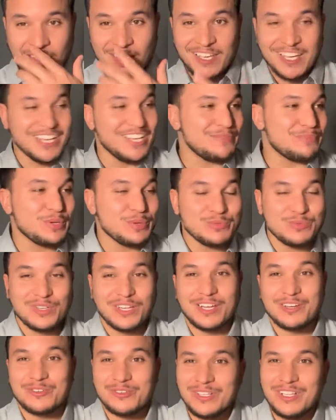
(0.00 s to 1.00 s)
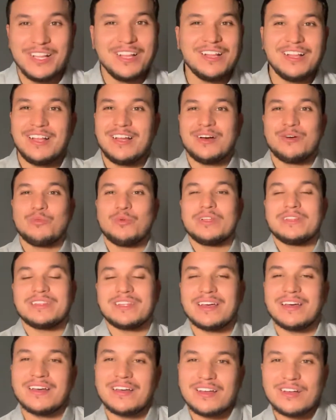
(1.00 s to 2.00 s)
And people like, what
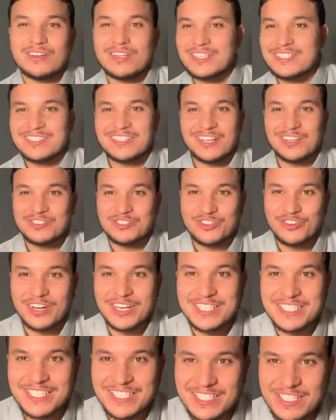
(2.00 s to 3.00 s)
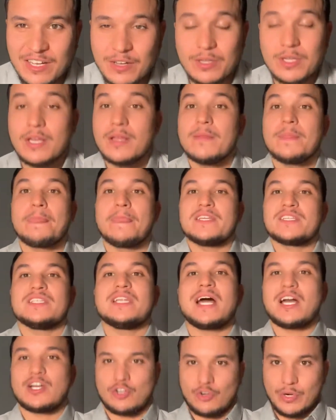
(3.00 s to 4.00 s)
the hell? That sounds crazy as hell. It's
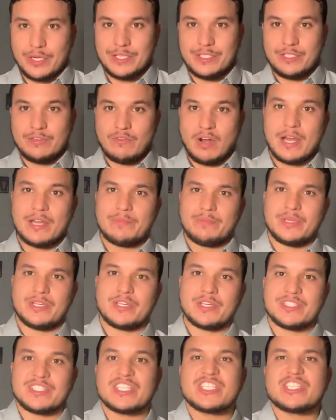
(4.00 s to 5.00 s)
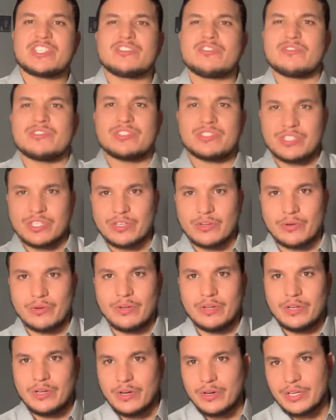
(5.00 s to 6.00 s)
not crazy, right? Because this is your skill.
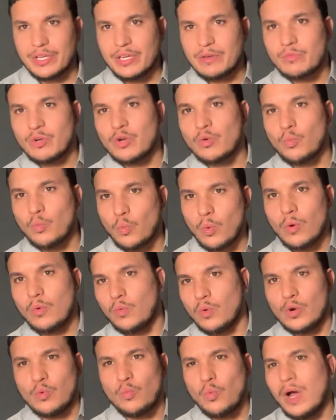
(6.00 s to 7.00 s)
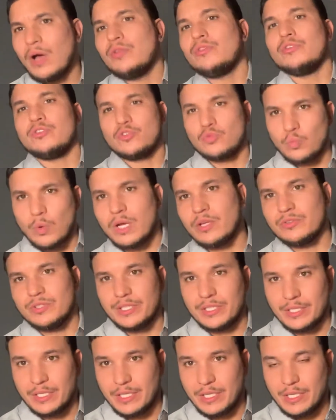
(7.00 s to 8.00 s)
Okay, when a when a welder's
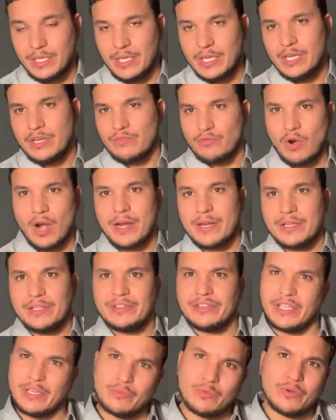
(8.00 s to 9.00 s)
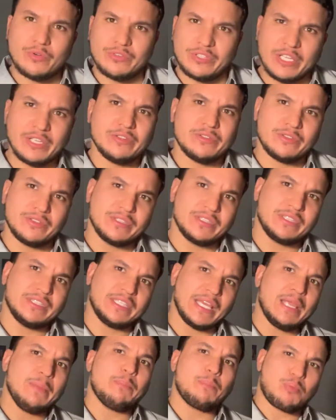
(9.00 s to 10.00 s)
welding, right? They they
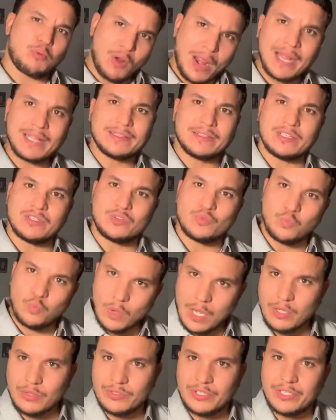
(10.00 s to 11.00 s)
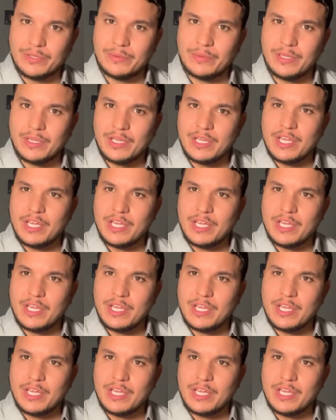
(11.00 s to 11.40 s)
they practice welding